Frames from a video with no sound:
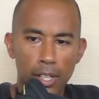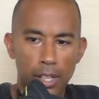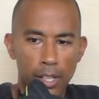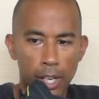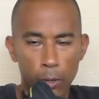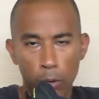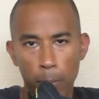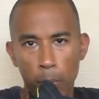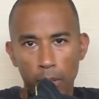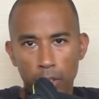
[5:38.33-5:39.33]
I grew
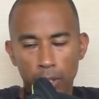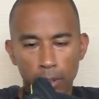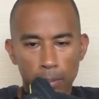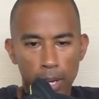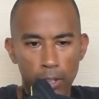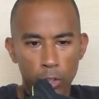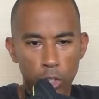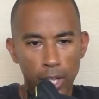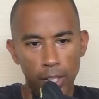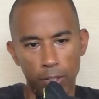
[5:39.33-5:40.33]
up watching Michael
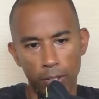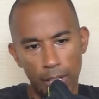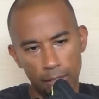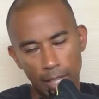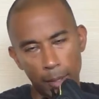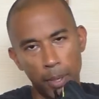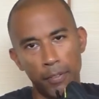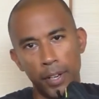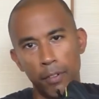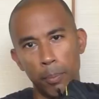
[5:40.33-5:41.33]
J, so that's like my
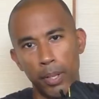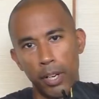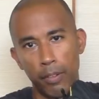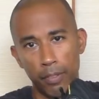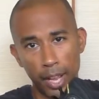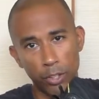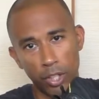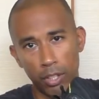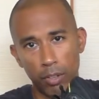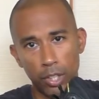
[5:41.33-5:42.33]
favorite player of that
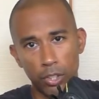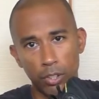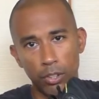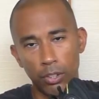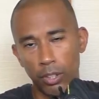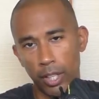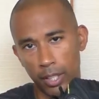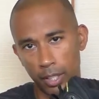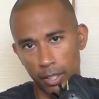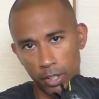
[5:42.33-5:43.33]
generation.
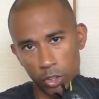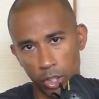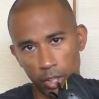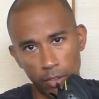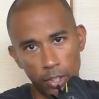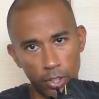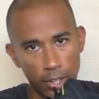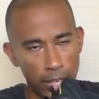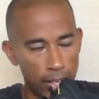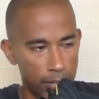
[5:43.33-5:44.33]
And then this
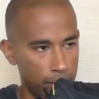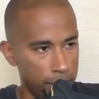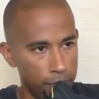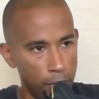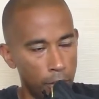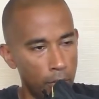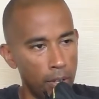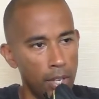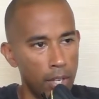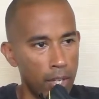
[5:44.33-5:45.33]
generation, I have, you know,
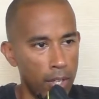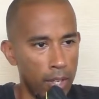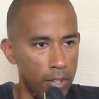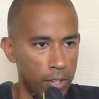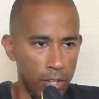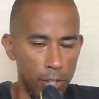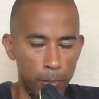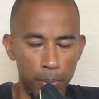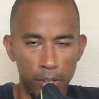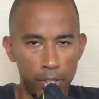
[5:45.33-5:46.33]
there's lots
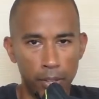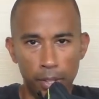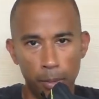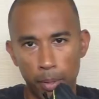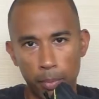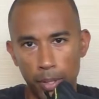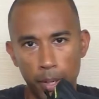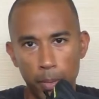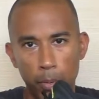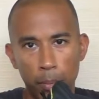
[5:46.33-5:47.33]
of players out there, but my
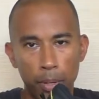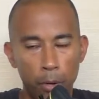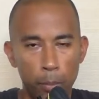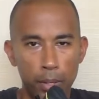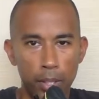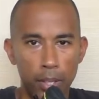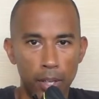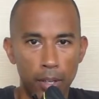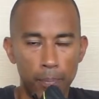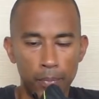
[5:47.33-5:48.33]
number one player would be
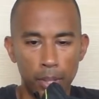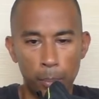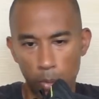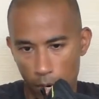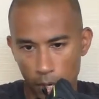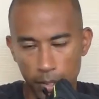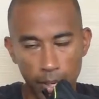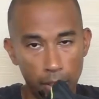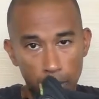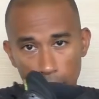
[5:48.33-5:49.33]
LeBron
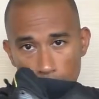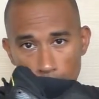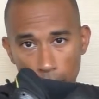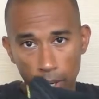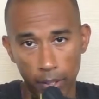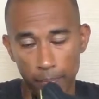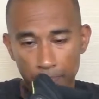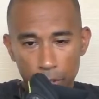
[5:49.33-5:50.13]
and Kyrie.